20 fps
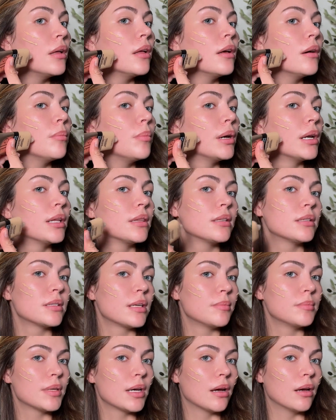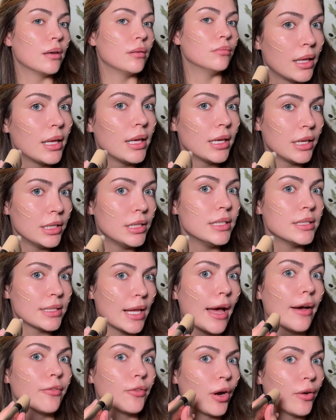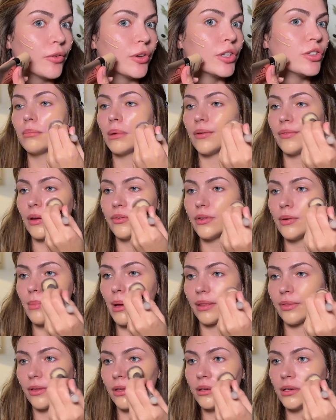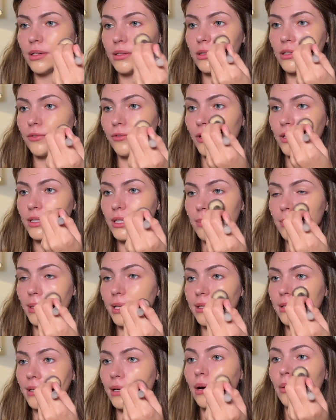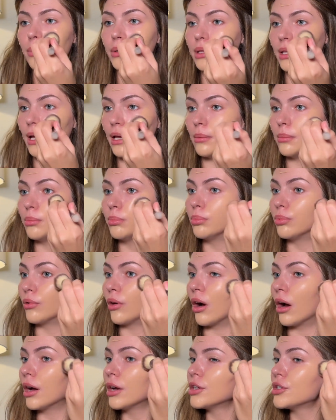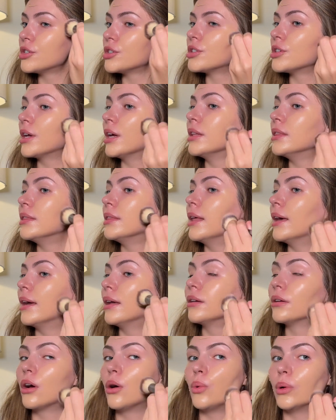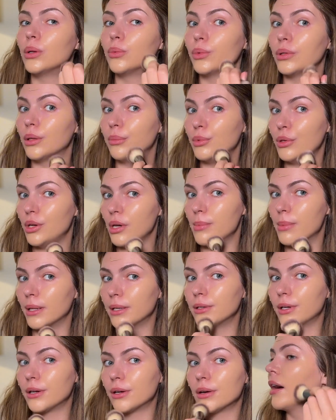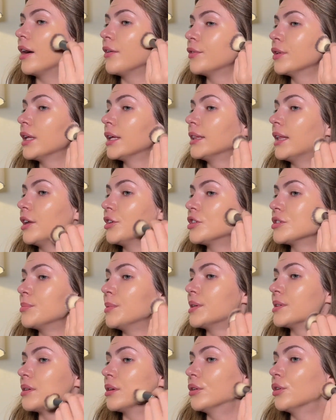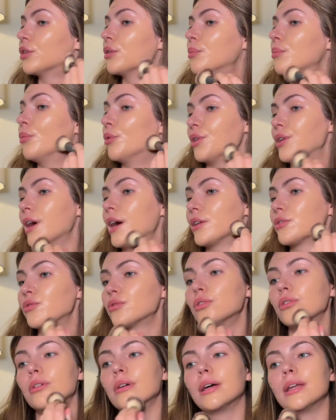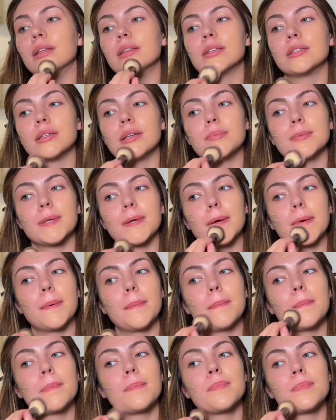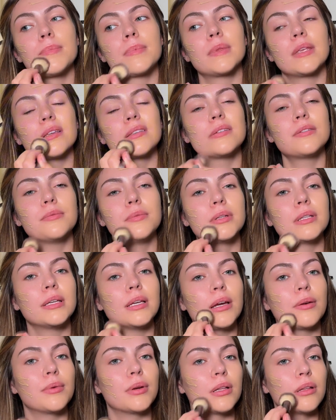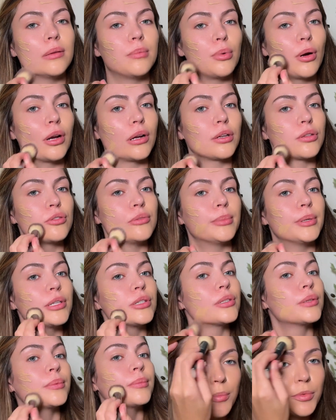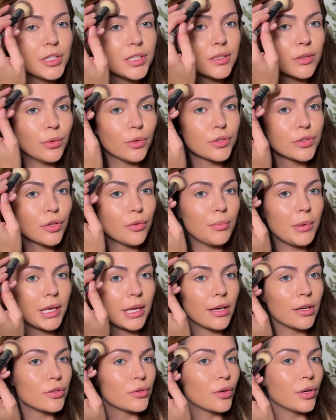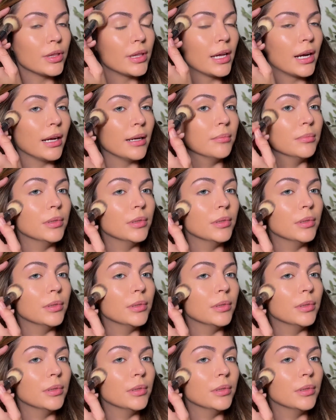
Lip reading: but at the same time it needs to have coverage. My favorite method is to firstly blend it out with a brush and then go in with a beauty blender. I feel like that just makes it look more natural and at the same time doesn't really get rid of the product too much. I'm just also making sure that I'm